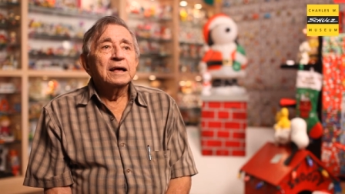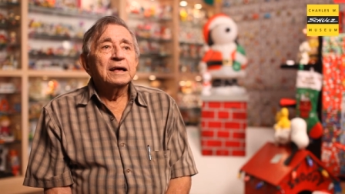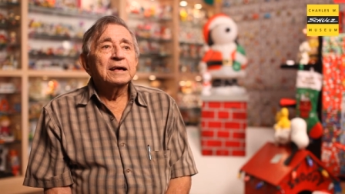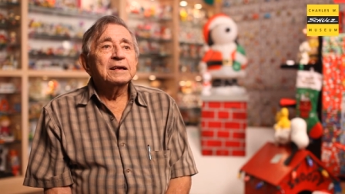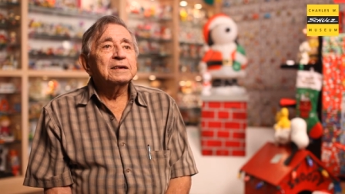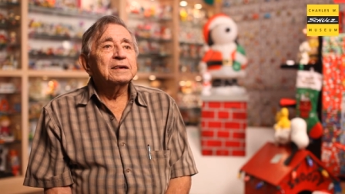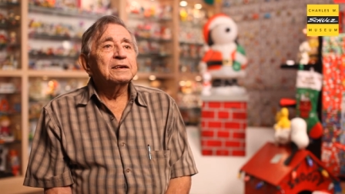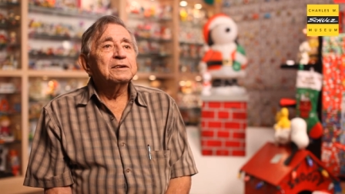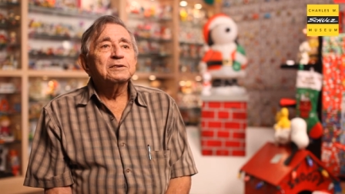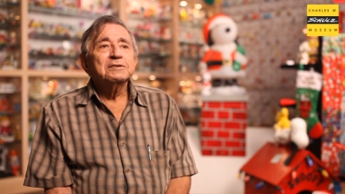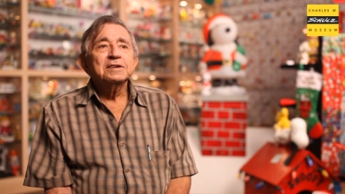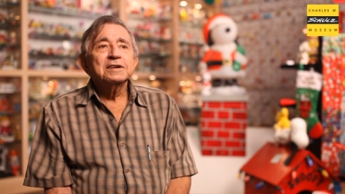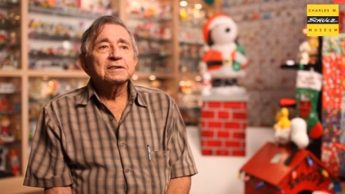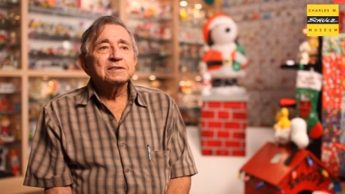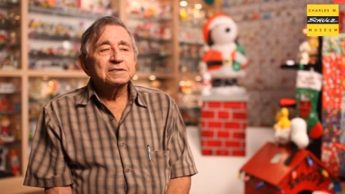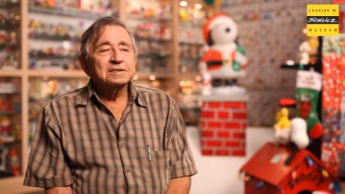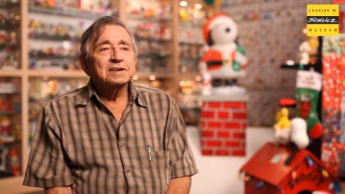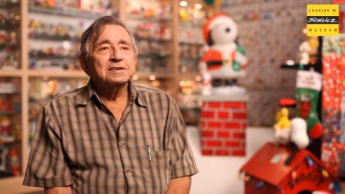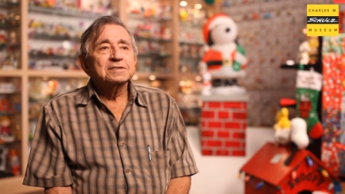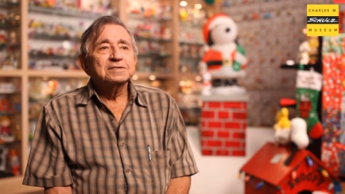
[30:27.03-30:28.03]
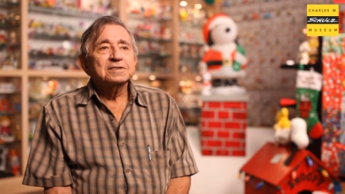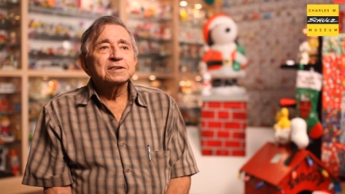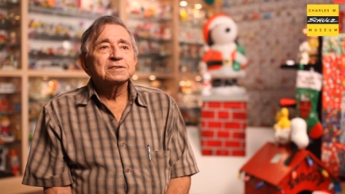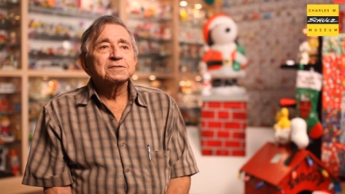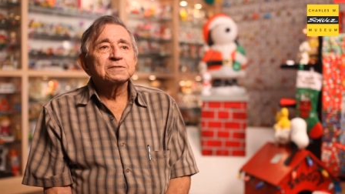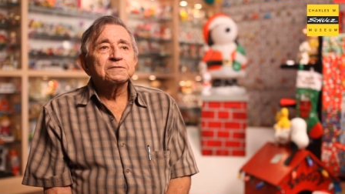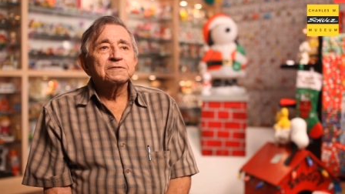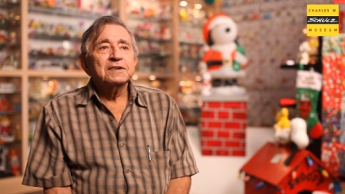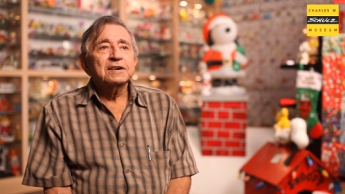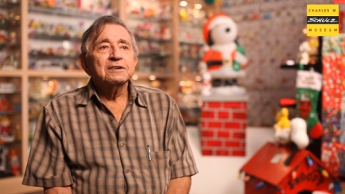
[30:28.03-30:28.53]
You just you
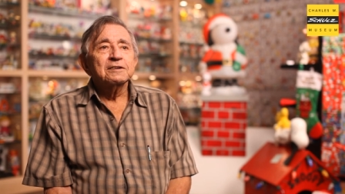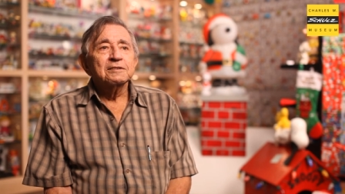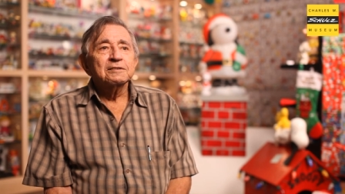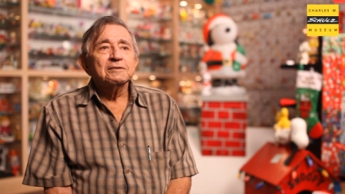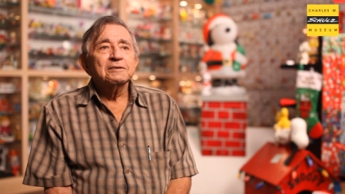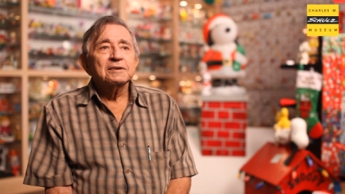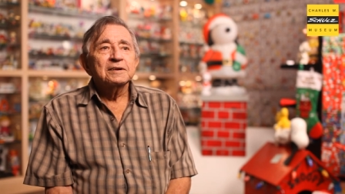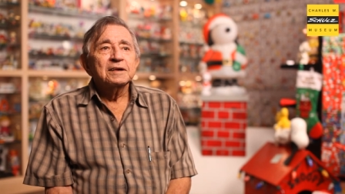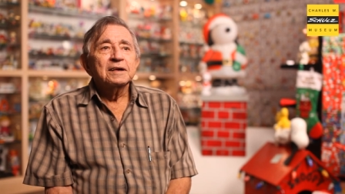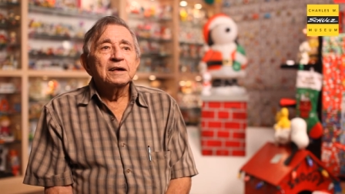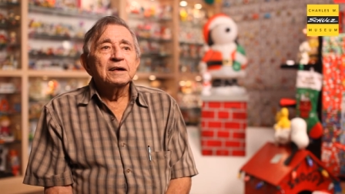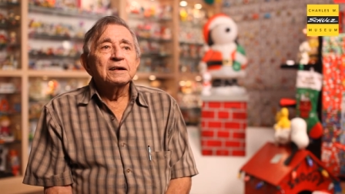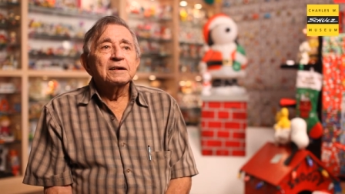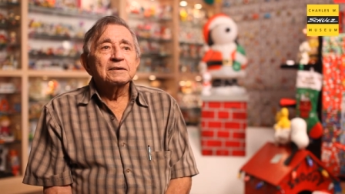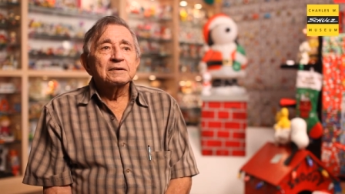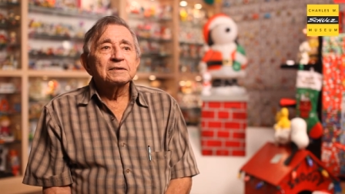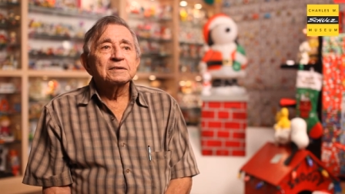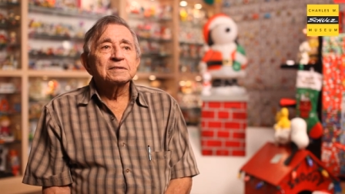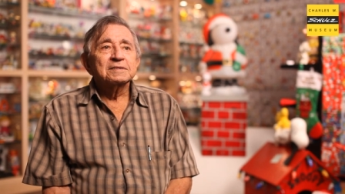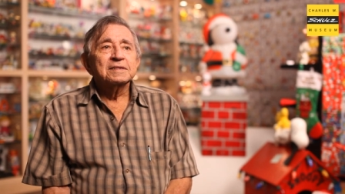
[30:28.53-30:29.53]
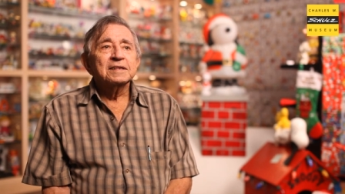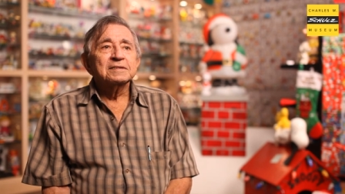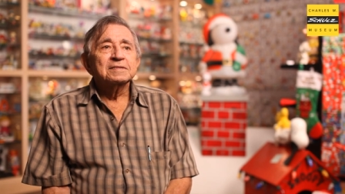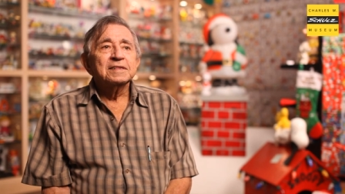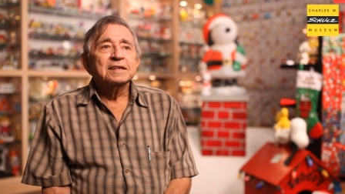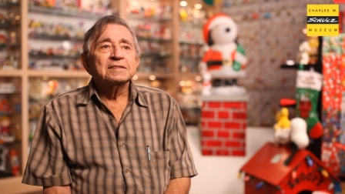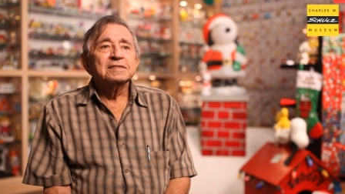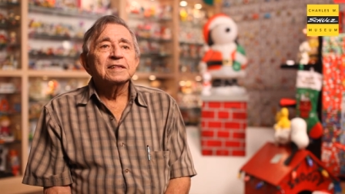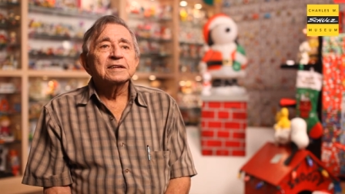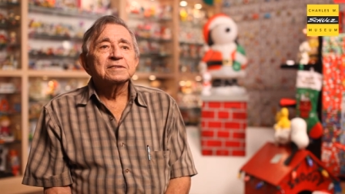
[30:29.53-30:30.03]
just feel that,
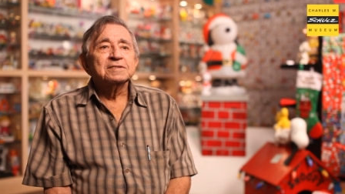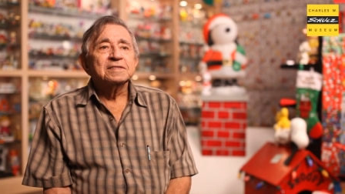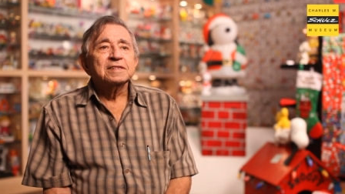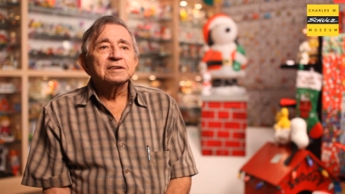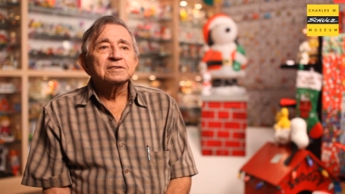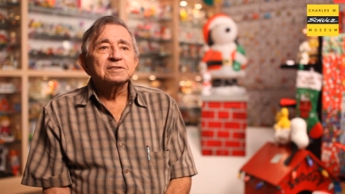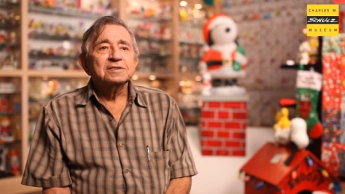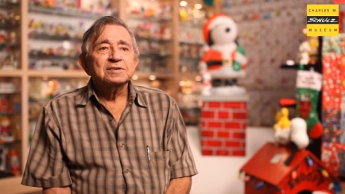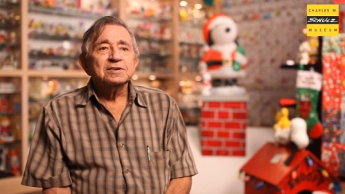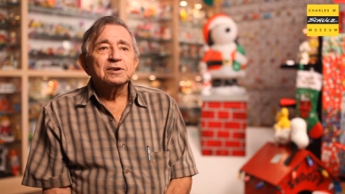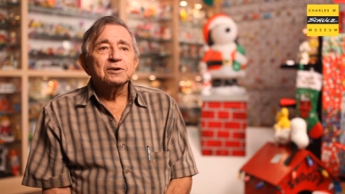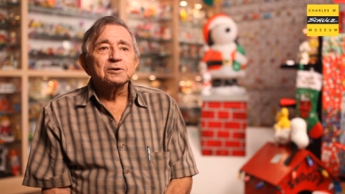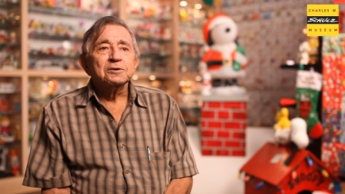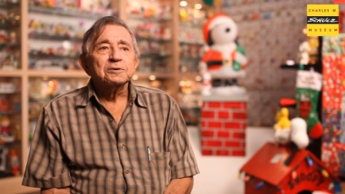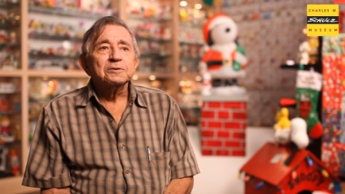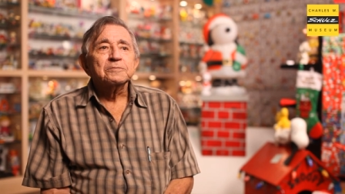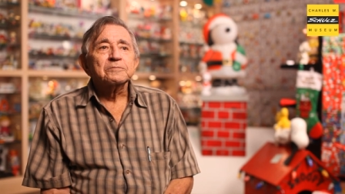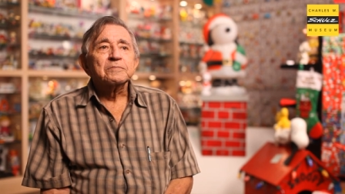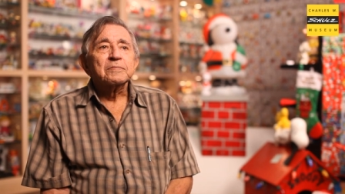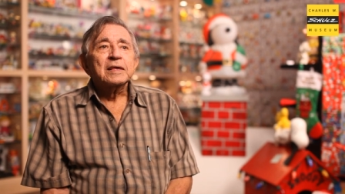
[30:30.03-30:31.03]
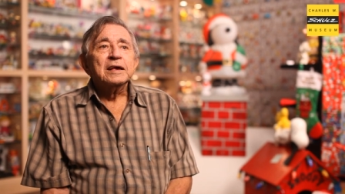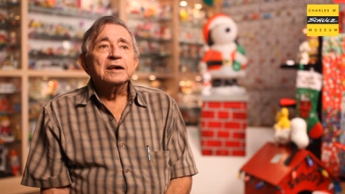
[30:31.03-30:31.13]
that, that you're